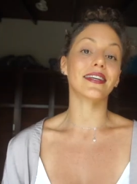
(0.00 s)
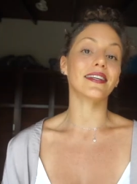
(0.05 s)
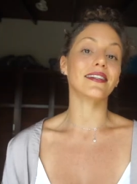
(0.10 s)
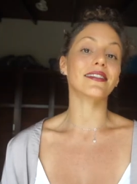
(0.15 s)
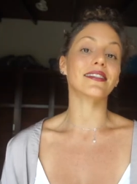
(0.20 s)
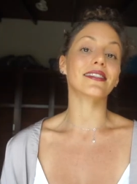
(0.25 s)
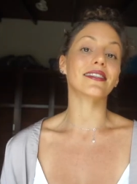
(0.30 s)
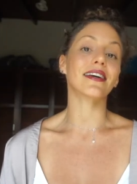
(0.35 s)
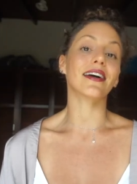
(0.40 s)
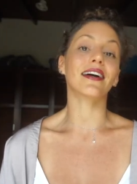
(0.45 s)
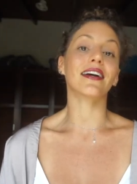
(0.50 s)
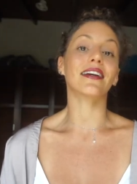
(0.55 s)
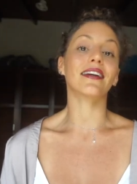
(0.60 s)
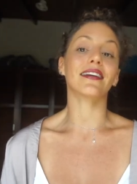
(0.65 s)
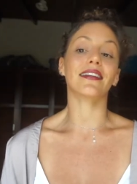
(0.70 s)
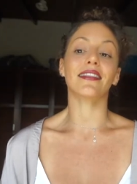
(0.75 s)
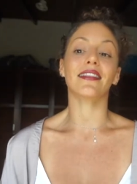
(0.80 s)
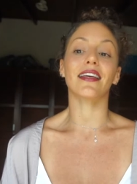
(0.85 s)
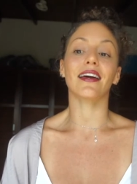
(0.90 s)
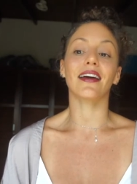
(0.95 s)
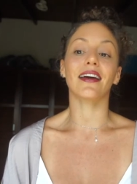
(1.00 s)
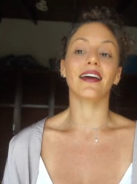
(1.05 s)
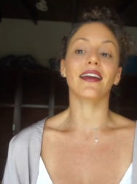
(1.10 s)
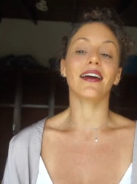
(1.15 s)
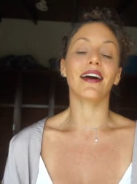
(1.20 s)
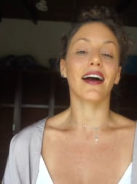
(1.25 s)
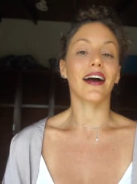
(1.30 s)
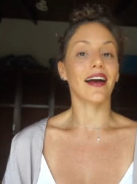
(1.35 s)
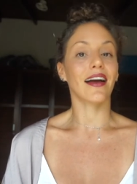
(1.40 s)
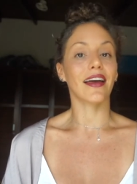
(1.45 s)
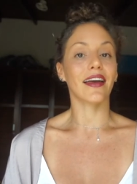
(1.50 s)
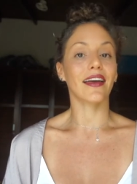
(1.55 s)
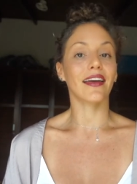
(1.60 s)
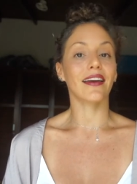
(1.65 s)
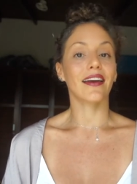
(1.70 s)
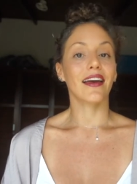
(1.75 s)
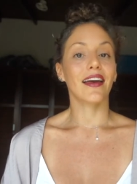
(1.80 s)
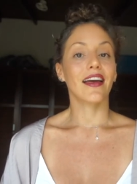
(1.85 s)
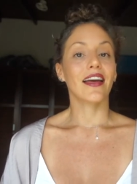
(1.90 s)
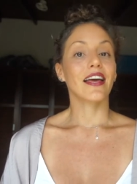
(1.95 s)
insight that
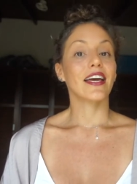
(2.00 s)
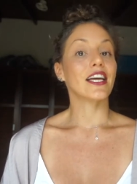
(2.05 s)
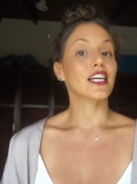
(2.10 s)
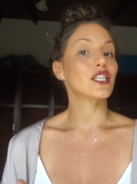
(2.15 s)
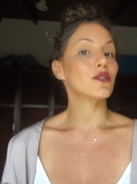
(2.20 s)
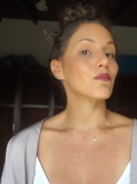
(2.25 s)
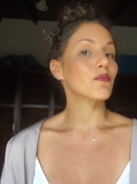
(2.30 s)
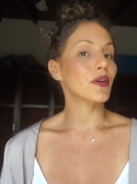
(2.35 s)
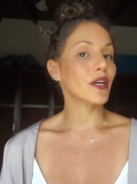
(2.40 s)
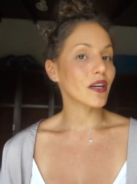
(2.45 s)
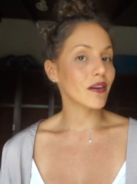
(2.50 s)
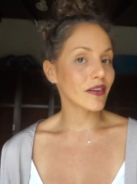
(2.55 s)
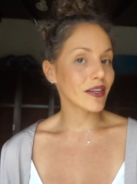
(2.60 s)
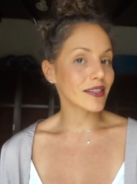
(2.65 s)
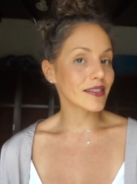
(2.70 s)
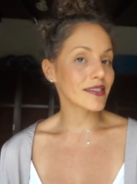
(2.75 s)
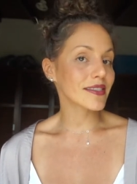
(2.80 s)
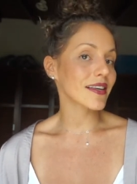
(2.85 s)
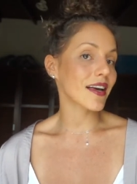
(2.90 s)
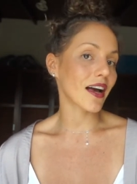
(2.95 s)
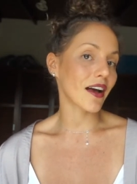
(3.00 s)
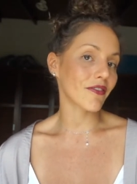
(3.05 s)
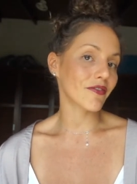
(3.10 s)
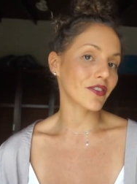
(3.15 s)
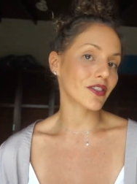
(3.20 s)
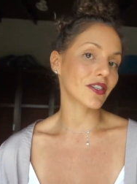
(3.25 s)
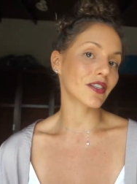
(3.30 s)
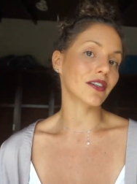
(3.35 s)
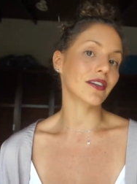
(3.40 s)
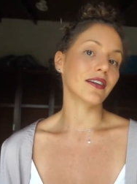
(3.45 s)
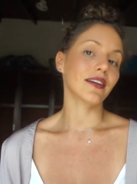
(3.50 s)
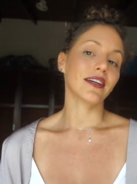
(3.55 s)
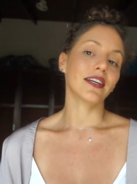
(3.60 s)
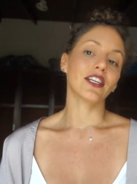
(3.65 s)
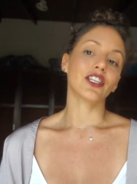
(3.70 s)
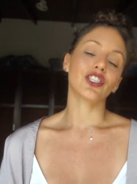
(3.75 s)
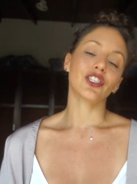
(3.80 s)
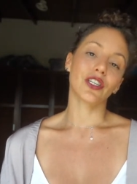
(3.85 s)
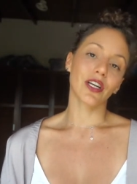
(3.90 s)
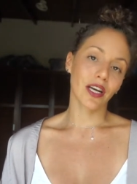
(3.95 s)
i experienced after
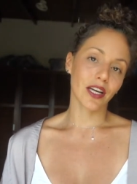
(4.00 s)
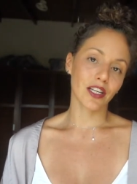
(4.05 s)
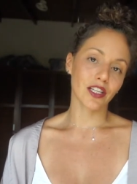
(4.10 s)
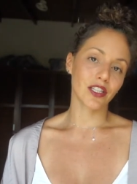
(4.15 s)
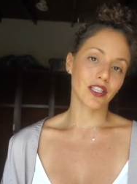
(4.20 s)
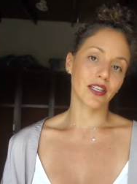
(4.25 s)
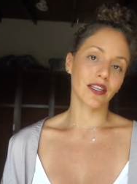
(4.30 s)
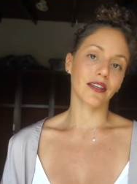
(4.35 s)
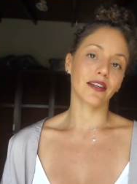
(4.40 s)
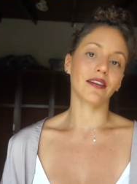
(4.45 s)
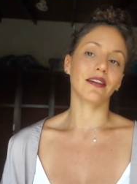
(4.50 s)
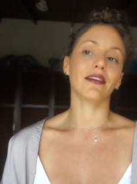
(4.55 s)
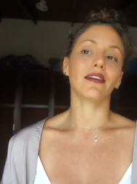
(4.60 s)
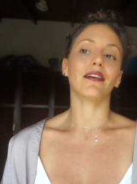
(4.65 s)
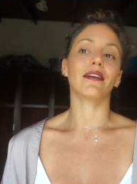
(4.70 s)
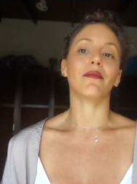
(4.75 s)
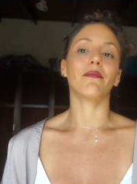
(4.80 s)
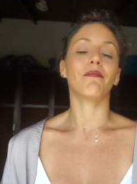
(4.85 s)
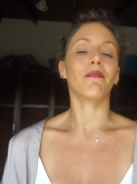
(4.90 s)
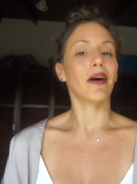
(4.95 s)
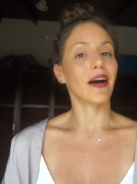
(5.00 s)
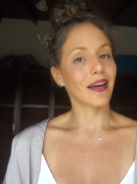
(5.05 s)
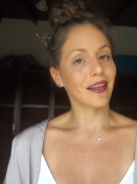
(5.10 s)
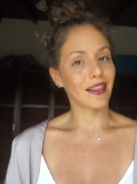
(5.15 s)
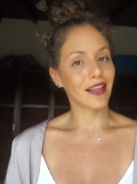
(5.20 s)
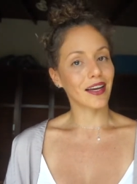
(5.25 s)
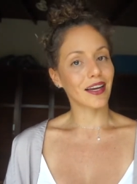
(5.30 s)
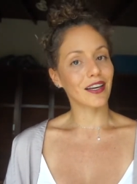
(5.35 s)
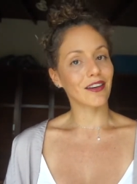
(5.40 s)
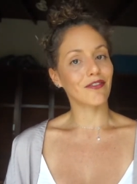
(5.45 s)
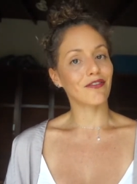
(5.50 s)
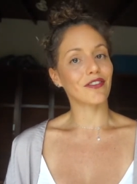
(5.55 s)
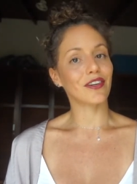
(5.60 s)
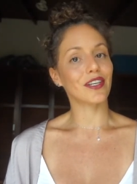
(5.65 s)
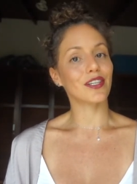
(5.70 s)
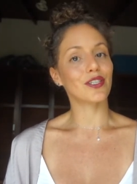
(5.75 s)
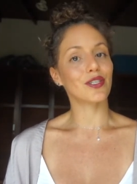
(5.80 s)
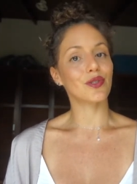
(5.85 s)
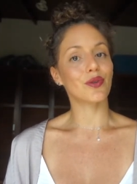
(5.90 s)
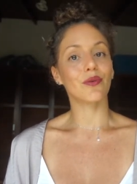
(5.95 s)
changing my life
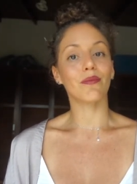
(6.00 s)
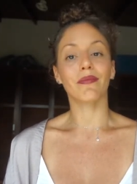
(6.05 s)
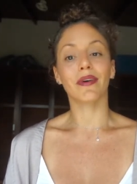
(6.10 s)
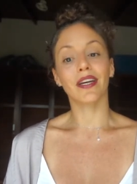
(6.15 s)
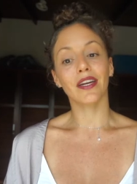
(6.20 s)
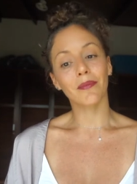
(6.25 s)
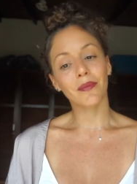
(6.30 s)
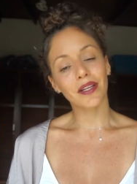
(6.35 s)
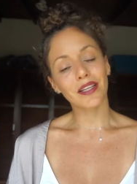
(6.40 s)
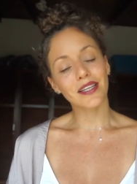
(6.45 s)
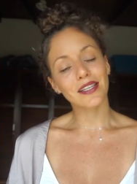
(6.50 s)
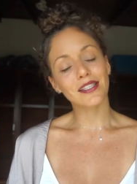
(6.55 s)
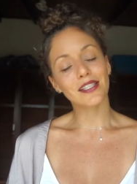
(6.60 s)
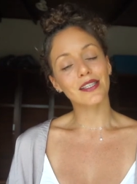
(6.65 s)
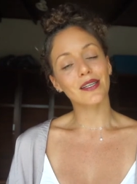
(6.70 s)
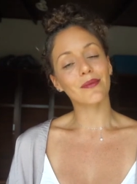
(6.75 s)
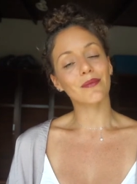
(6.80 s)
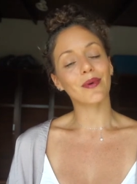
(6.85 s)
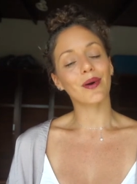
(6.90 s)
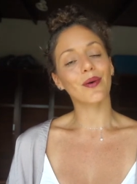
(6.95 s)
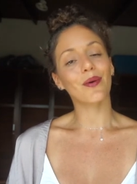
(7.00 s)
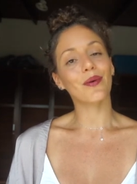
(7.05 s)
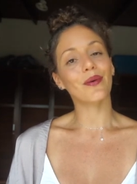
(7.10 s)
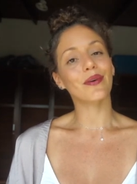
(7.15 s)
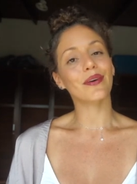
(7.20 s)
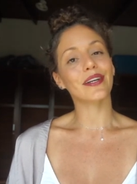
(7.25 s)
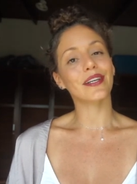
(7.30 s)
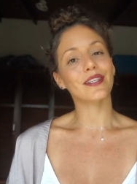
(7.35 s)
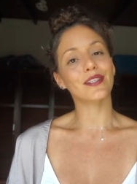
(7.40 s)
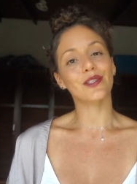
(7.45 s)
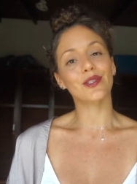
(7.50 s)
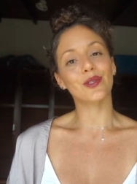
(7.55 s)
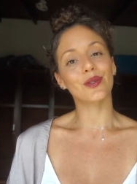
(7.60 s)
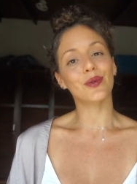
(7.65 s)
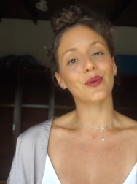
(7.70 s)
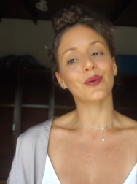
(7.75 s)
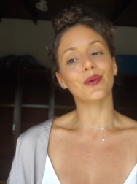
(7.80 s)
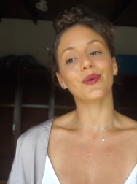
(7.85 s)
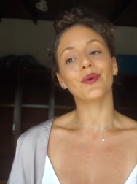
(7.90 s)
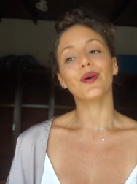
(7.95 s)
into minimalism or
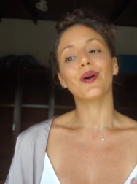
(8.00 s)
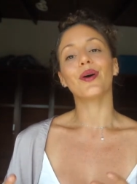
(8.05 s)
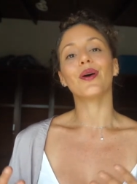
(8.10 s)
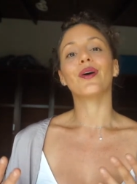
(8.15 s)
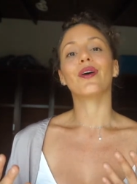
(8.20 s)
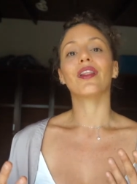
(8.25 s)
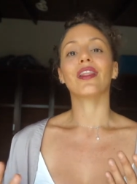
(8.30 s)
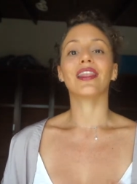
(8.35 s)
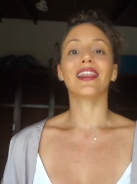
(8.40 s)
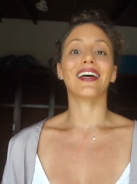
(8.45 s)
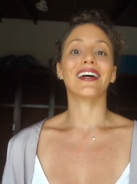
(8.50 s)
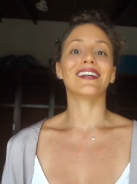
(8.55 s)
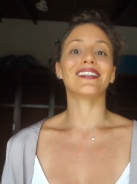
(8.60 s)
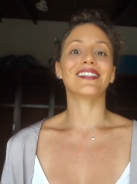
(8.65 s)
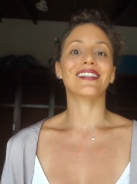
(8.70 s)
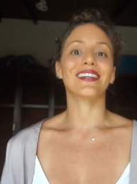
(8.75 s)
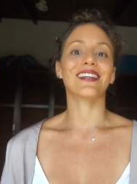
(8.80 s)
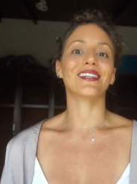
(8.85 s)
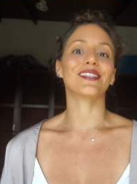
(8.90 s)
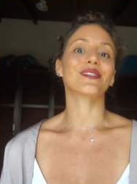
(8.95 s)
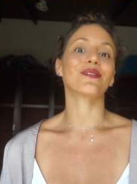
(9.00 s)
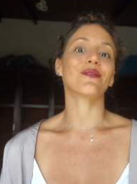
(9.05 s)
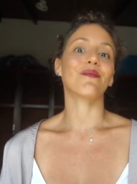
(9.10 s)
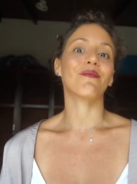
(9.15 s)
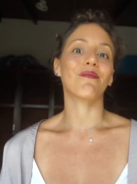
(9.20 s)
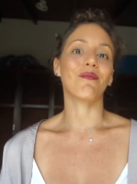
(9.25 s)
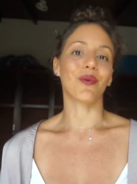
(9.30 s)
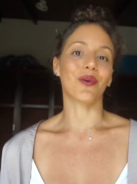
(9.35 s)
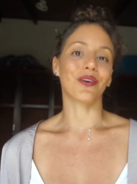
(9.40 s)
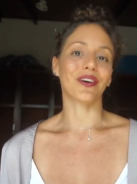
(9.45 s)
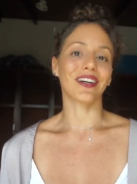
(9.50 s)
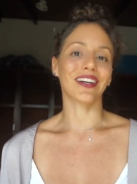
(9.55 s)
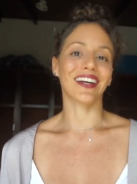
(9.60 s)
into less is more.